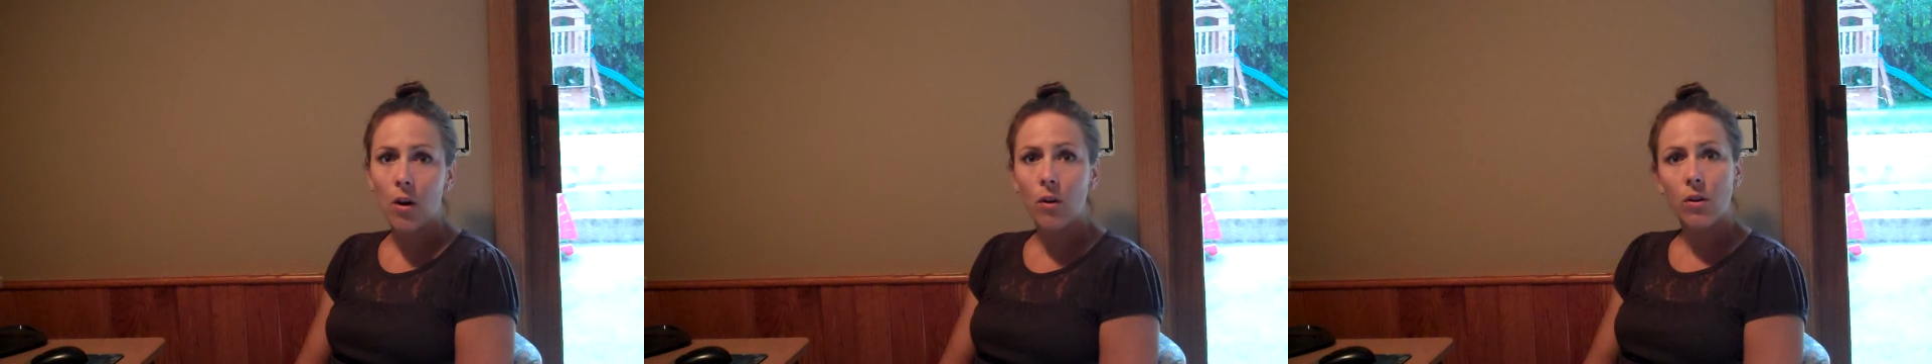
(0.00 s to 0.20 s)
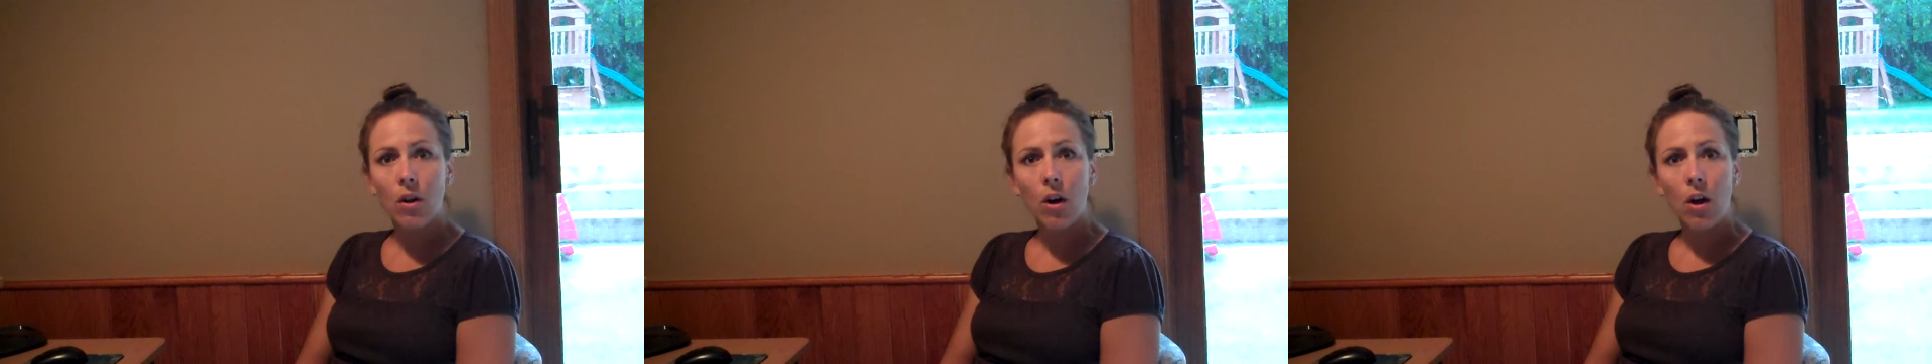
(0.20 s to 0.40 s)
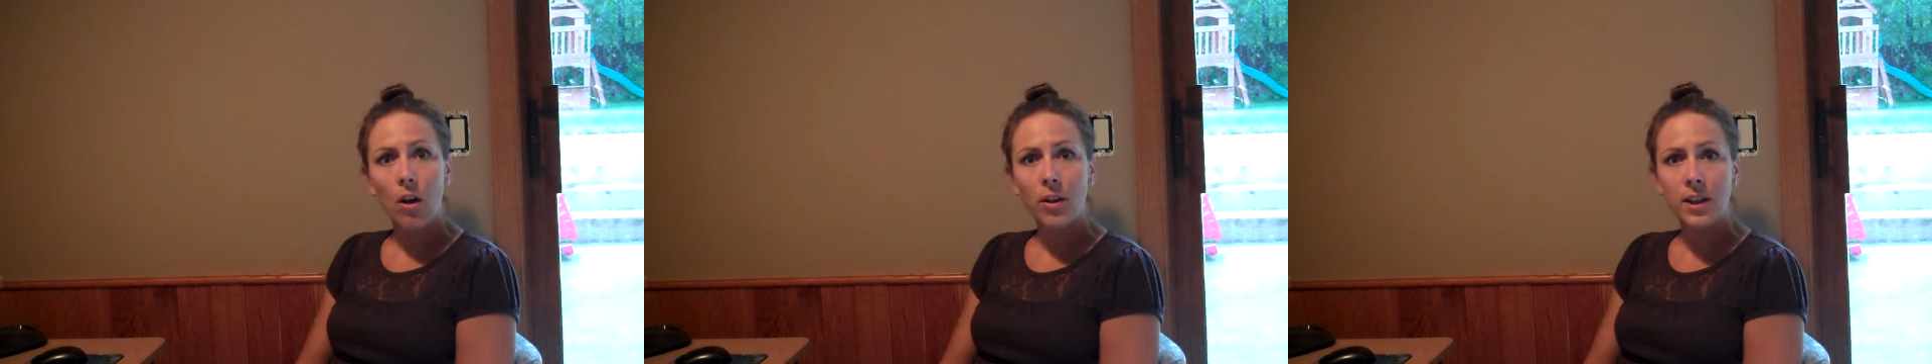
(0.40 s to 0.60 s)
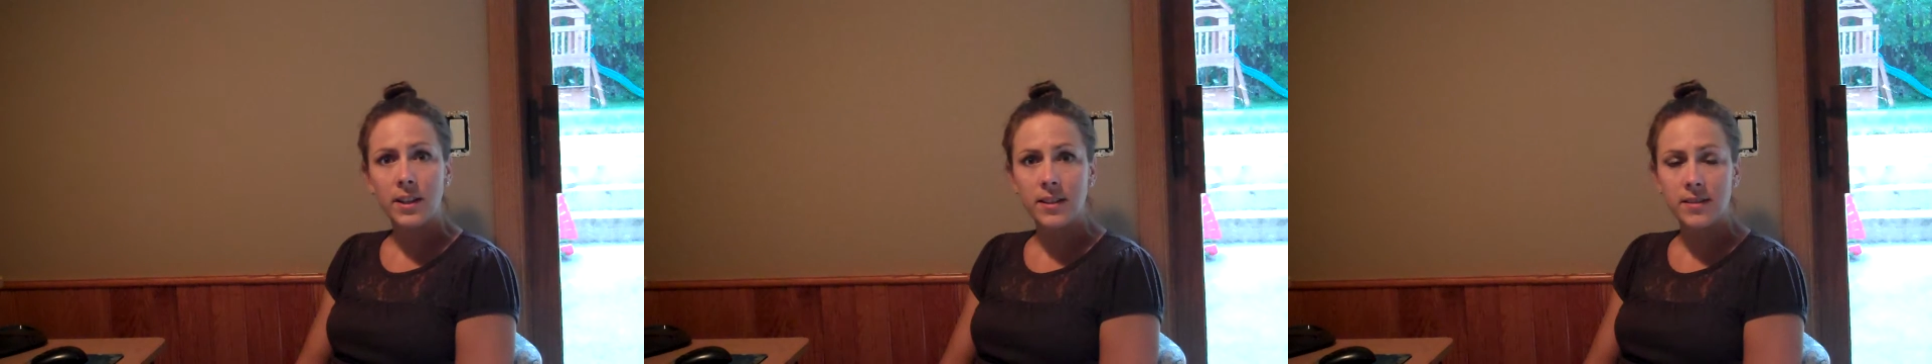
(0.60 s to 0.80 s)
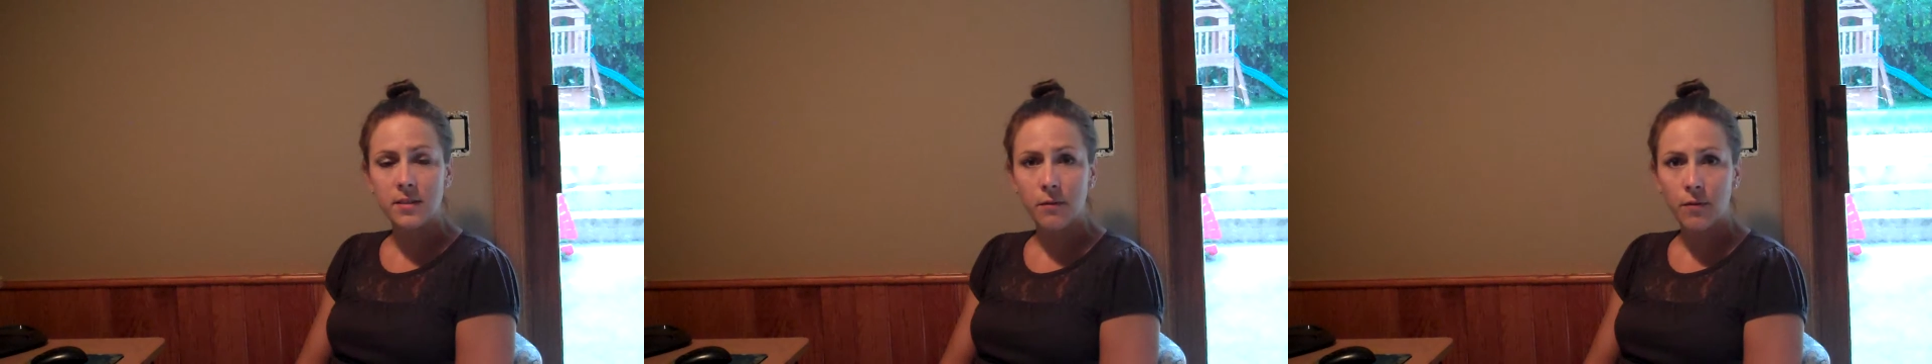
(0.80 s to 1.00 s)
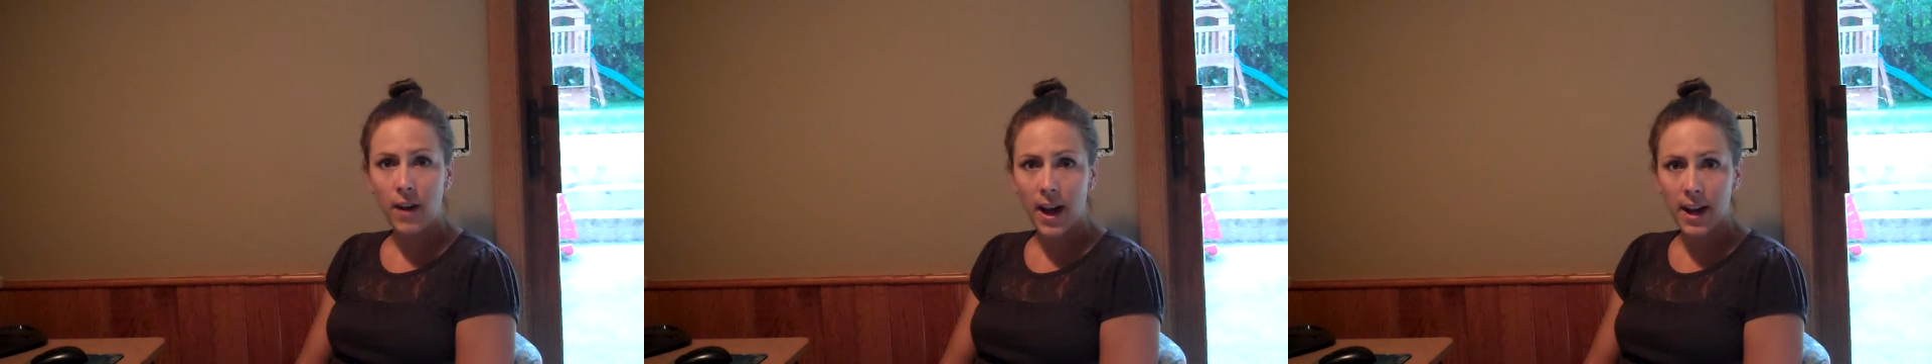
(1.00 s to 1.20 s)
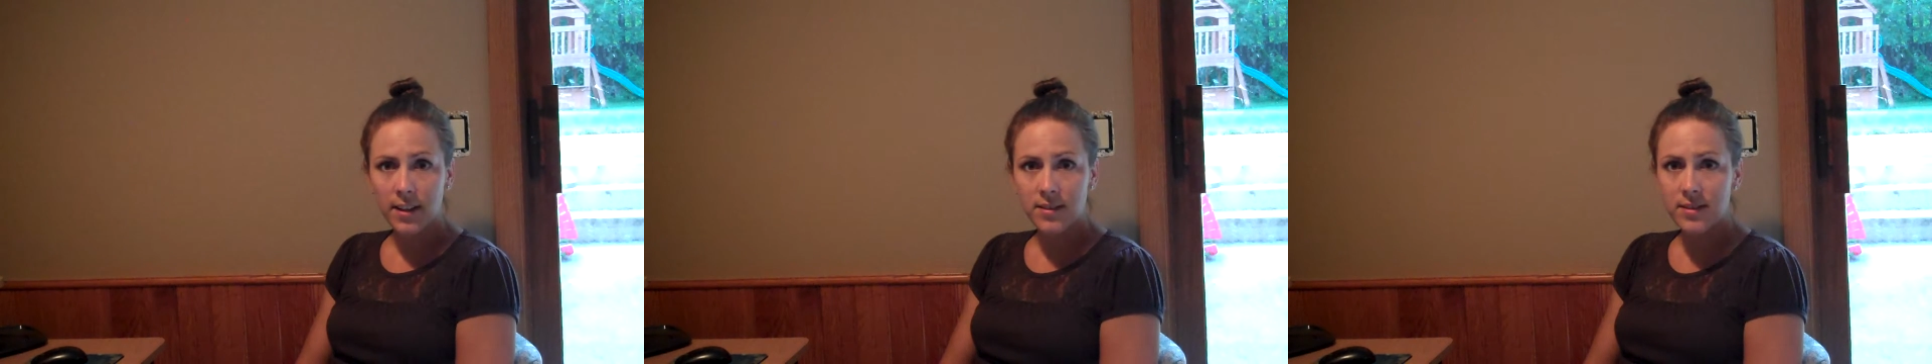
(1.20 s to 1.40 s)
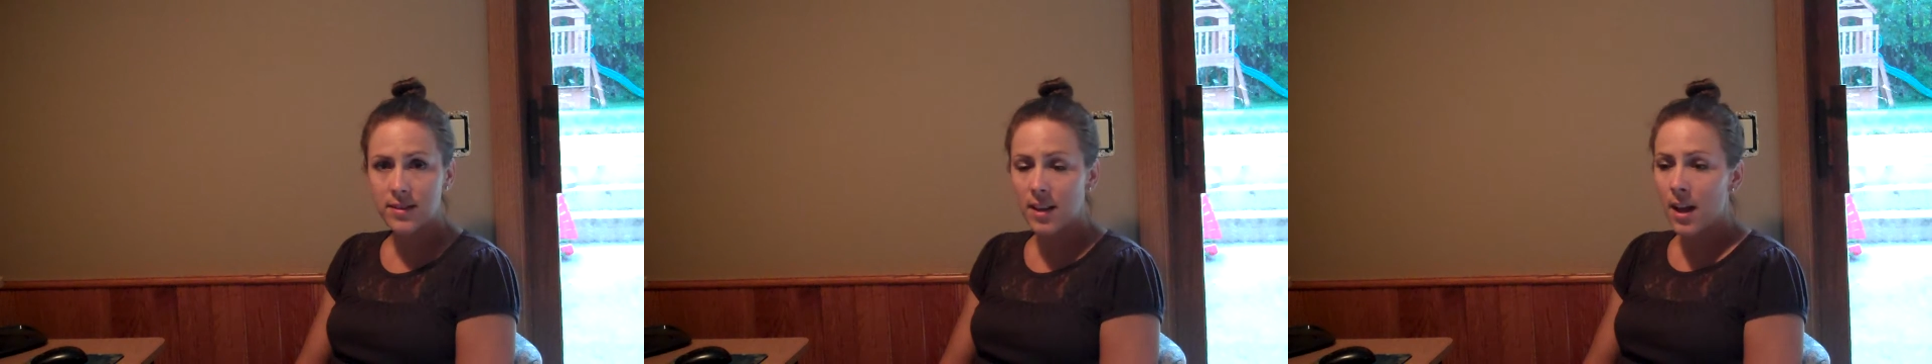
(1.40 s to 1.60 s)
alcohol and its
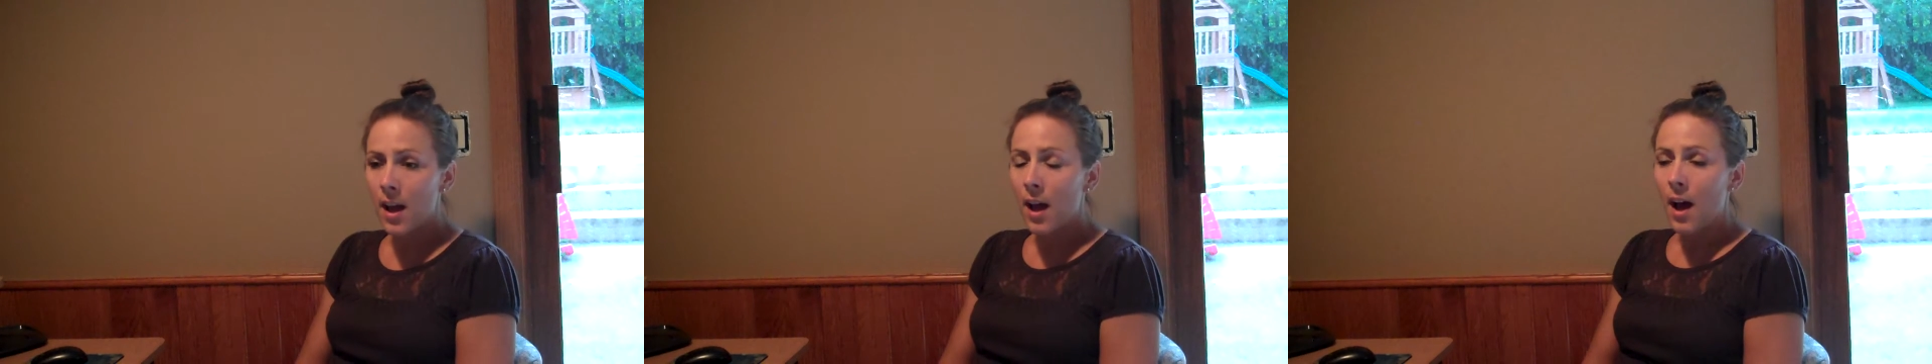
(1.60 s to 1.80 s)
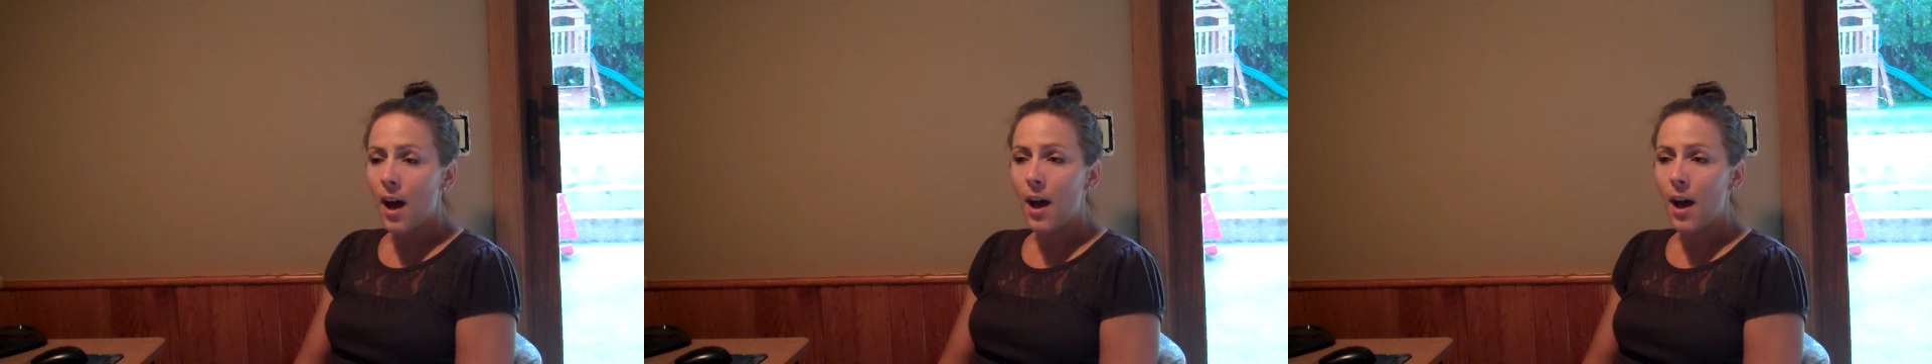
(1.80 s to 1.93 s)
effects.